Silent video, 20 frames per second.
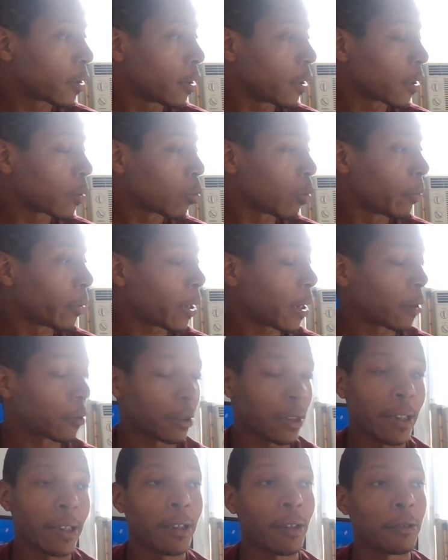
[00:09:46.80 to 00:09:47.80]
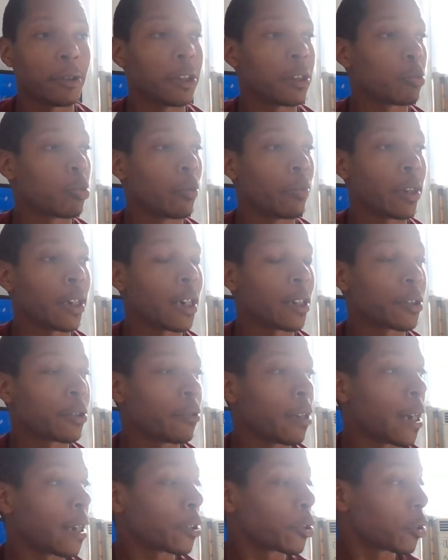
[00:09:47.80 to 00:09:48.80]
this woman," I was like, "Yo, this woman
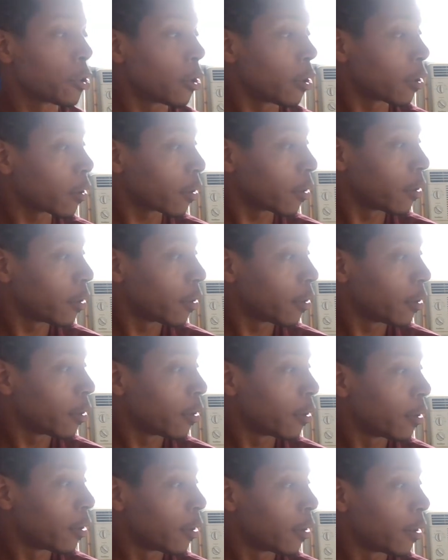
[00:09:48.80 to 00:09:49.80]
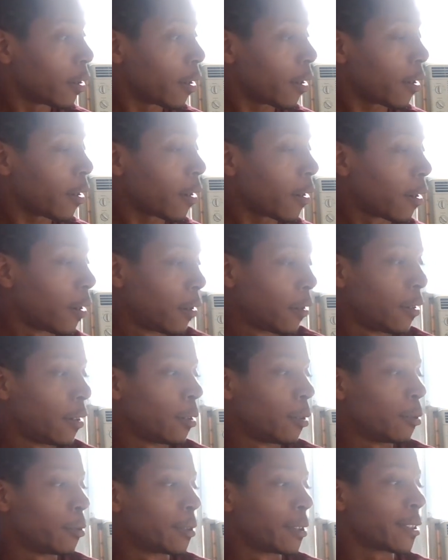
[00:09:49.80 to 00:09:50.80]
got you that shook?"
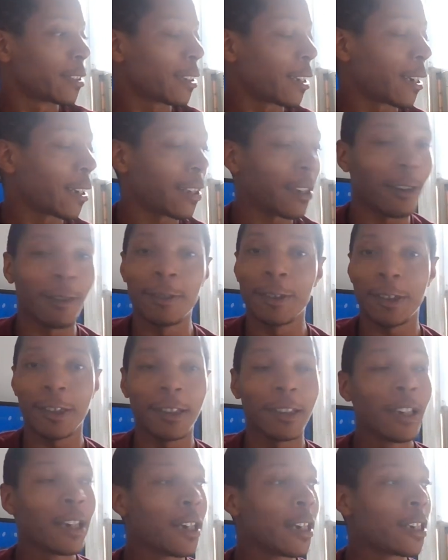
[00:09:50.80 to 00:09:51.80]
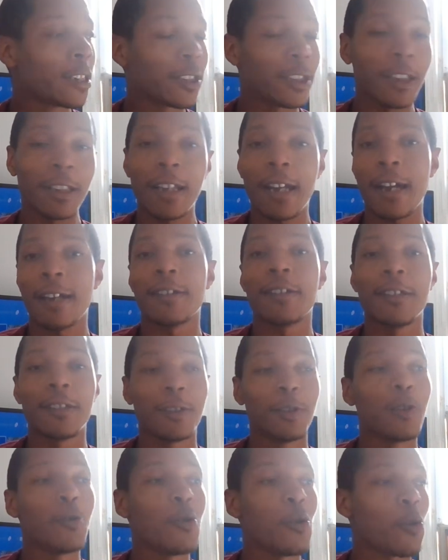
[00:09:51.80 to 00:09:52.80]
It's like, yo, she got
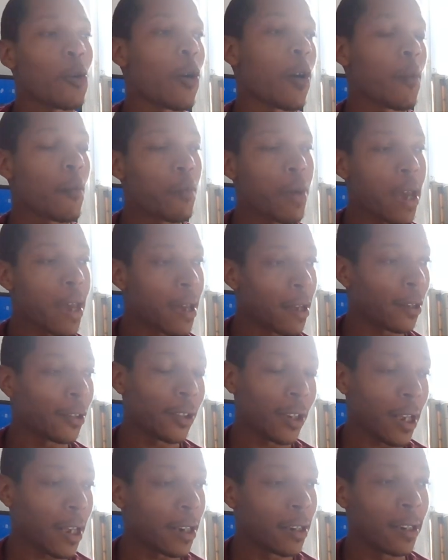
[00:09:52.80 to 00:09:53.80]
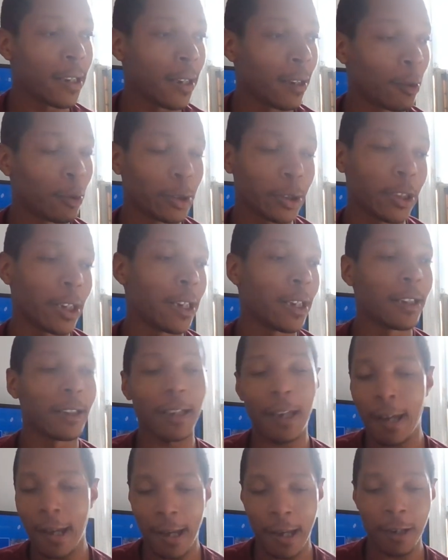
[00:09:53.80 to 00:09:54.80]
this dude on pins and needles the
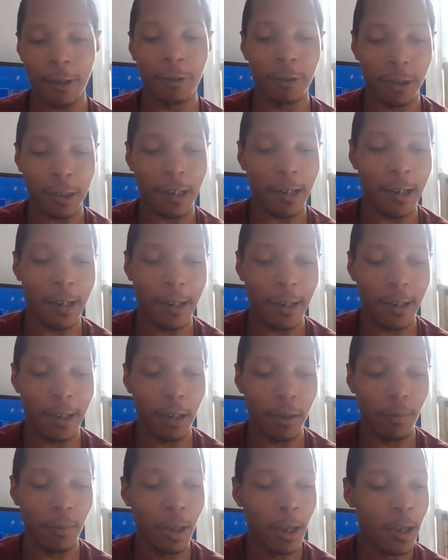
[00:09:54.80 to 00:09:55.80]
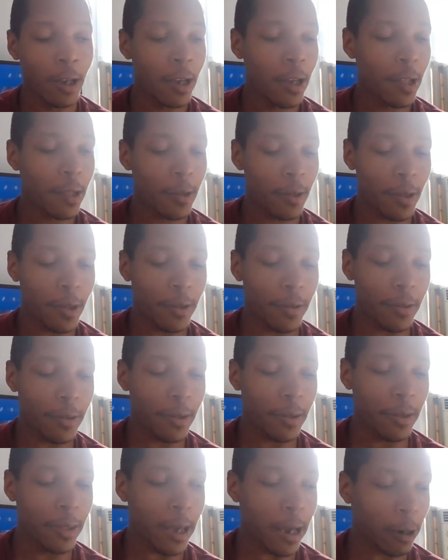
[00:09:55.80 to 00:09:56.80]
entire time
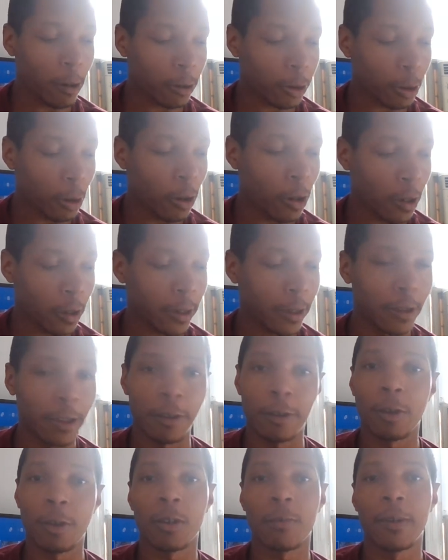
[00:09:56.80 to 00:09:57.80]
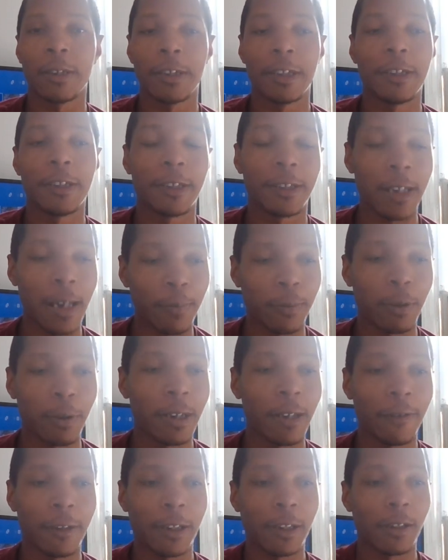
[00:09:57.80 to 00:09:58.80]
they are talking. They're talking about the Deceptor
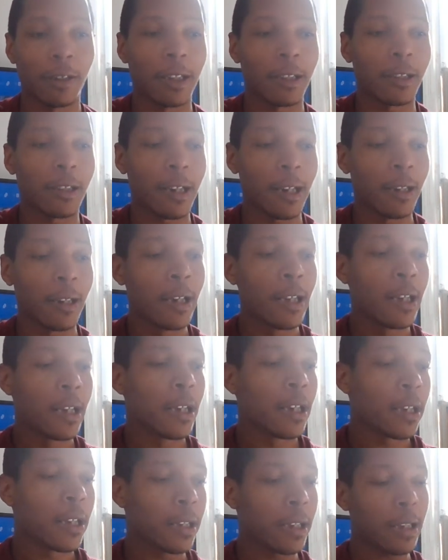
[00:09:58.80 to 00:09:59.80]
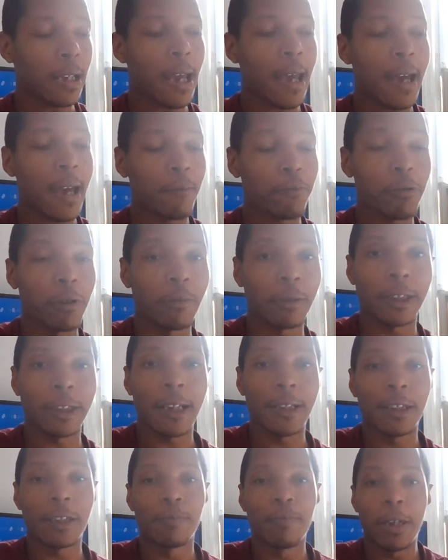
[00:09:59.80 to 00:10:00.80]
and everything like that. He had pretty much
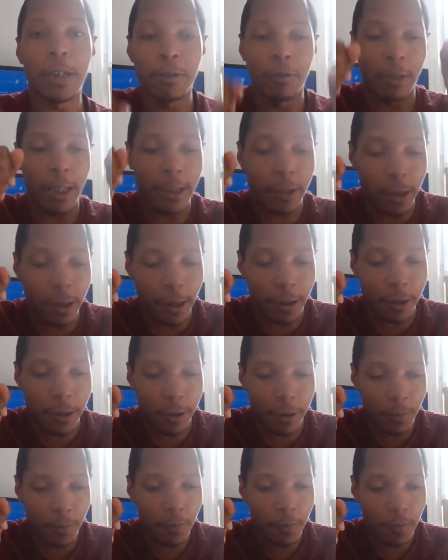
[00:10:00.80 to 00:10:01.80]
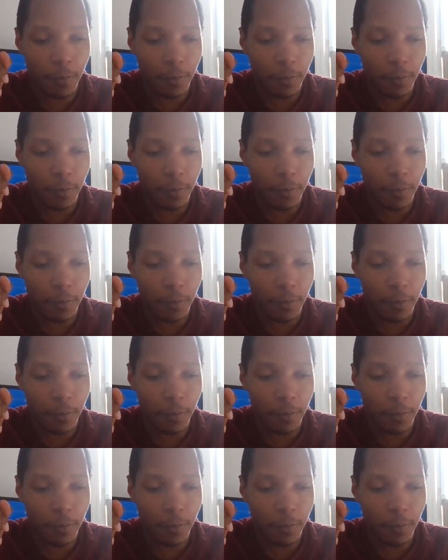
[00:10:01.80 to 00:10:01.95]
has his menu like this.